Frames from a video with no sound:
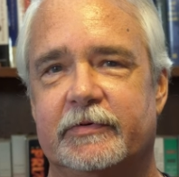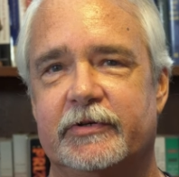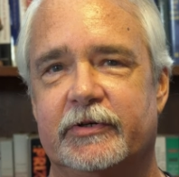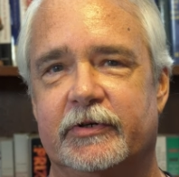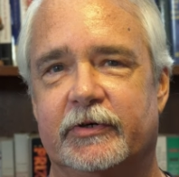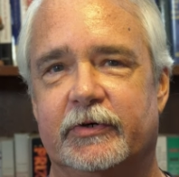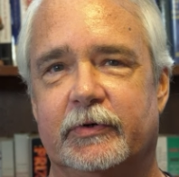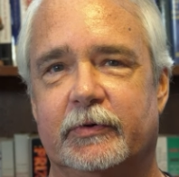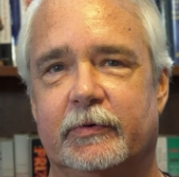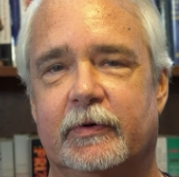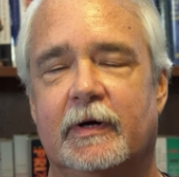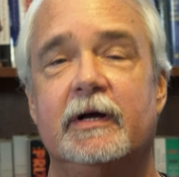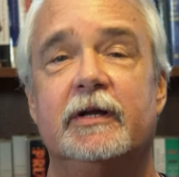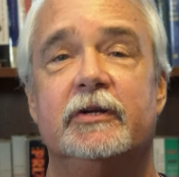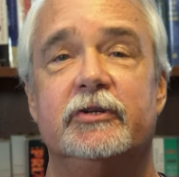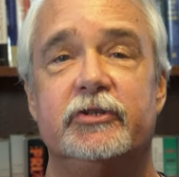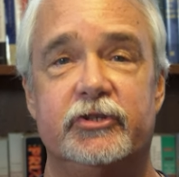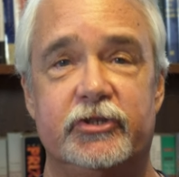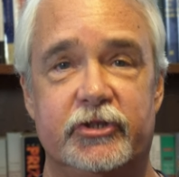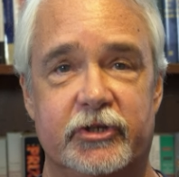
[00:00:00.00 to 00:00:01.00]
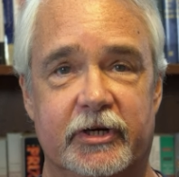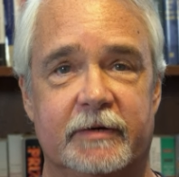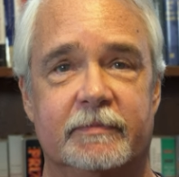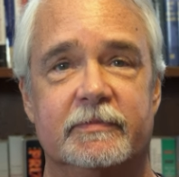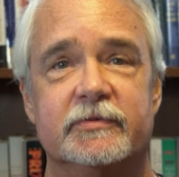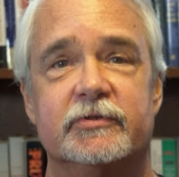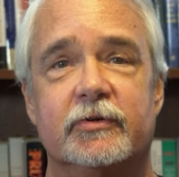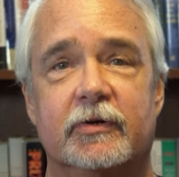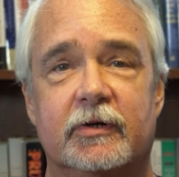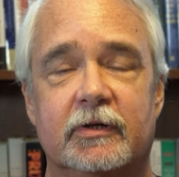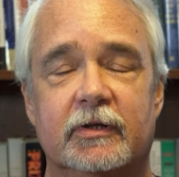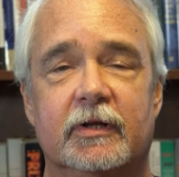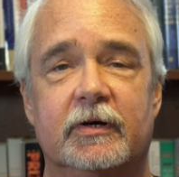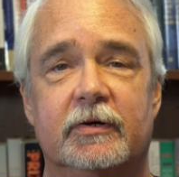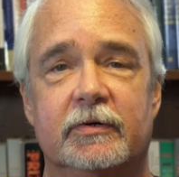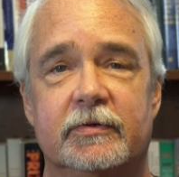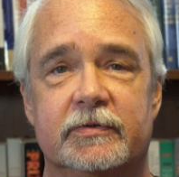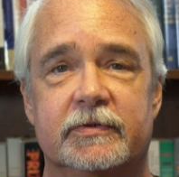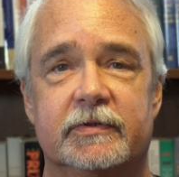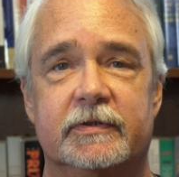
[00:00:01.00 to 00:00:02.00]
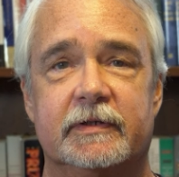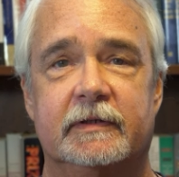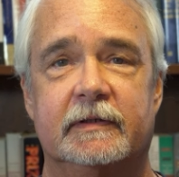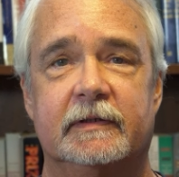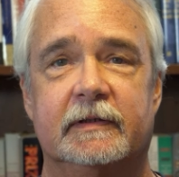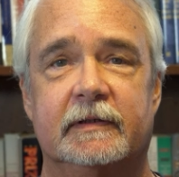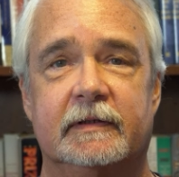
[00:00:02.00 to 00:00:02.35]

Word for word: too. Gyms are closed.